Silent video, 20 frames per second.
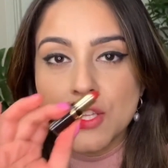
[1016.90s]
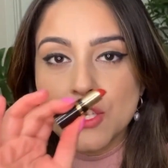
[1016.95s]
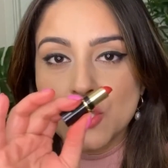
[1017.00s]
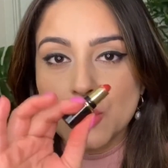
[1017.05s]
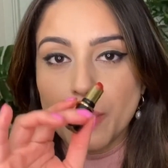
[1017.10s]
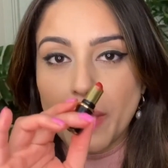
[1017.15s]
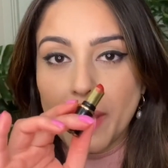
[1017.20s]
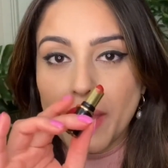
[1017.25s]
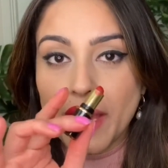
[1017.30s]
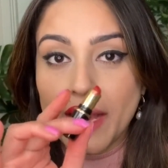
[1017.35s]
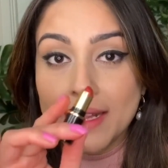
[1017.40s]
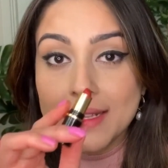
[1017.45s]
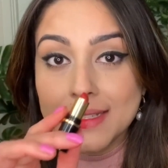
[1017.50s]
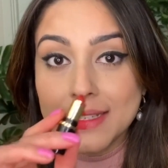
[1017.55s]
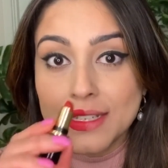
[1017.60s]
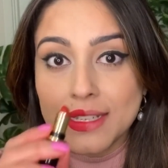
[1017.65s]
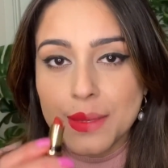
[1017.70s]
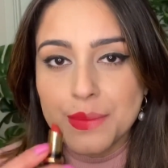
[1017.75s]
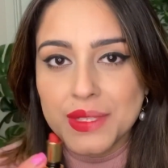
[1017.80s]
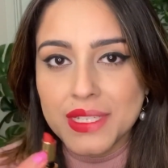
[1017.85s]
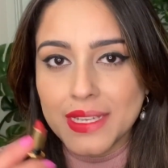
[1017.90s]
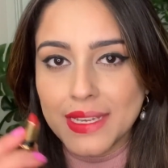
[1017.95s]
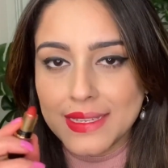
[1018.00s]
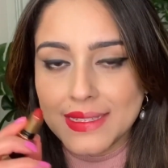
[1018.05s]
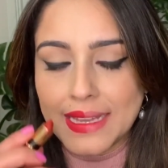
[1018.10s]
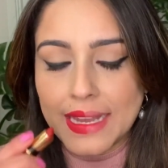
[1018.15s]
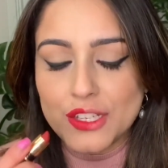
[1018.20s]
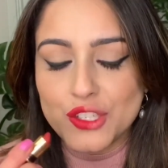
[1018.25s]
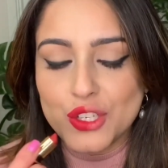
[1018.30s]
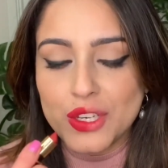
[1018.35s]
So my Elson lipstick
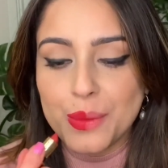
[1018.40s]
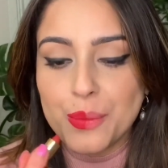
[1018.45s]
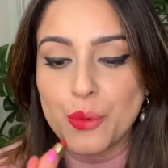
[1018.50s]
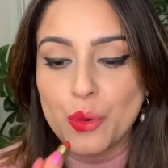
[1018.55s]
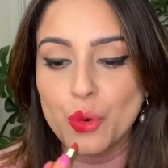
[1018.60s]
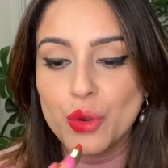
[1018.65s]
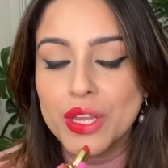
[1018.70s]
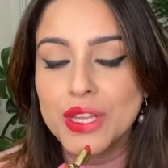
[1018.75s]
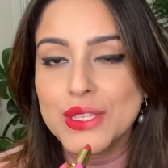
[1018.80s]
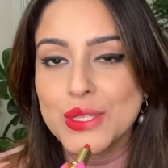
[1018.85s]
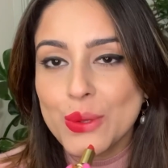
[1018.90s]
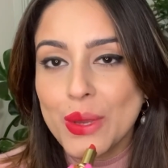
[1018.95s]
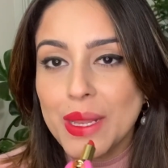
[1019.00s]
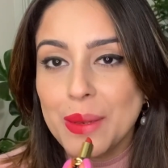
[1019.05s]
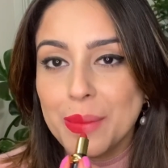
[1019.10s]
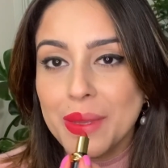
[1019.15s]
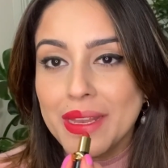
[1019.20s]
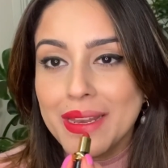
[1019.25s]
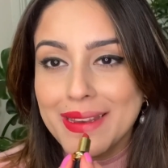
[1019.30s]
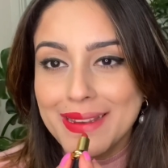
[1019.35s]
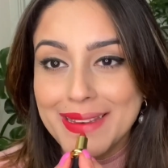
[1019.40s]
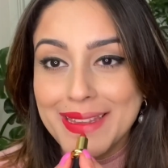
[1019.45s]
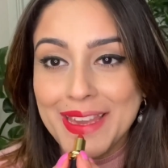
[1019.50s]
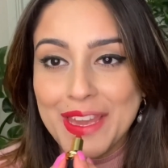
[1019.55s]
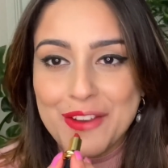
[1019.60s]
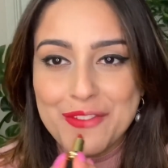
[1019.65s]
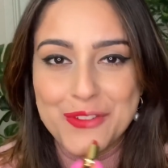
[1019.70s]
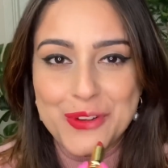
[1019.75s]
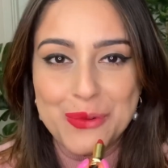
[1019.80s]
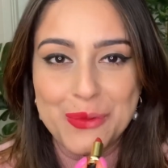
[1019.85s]
is actually broken, so I'll be a little
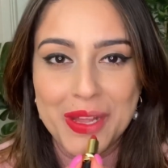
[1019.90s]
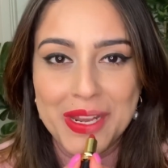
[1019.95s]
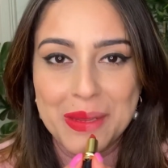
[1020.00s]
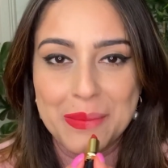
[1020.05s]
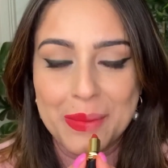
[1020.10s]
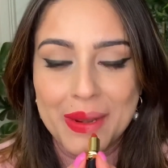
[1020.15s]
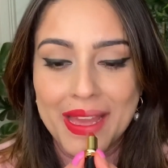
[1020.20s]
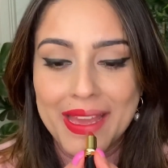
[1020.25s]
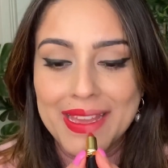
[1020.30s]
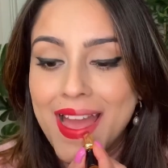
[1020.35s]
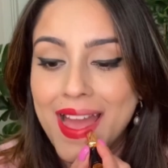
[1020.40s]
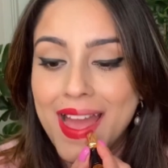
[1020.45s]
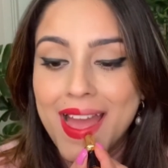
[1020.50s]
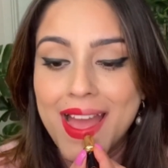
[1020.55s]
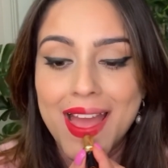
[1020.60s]
careful while applying.